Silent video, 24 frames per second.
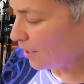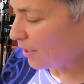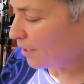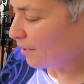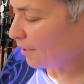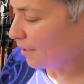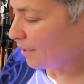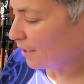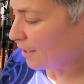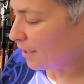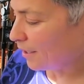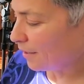
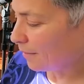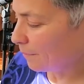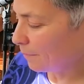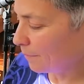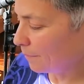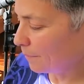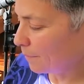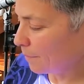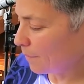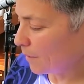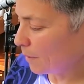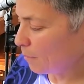in
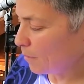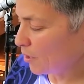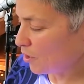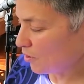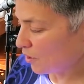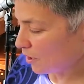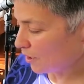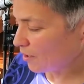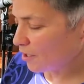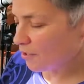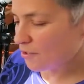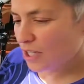
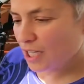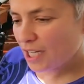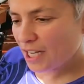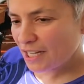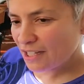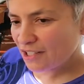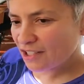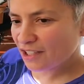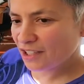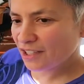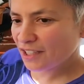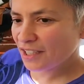music
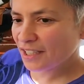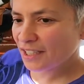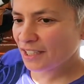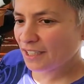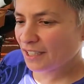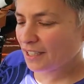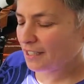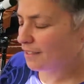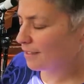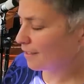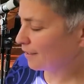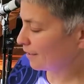notation
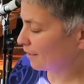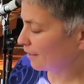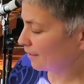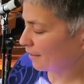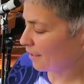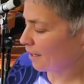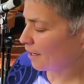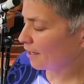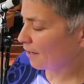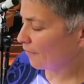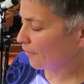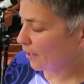and in
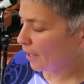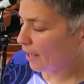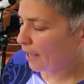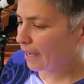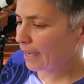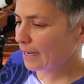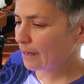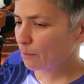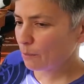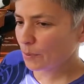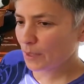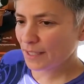kind of a
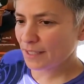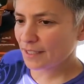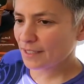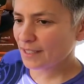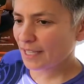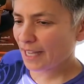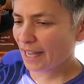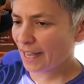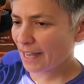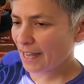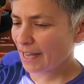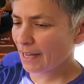hybrid
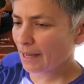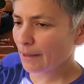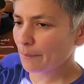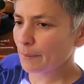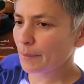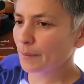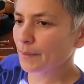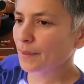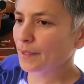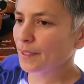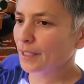tab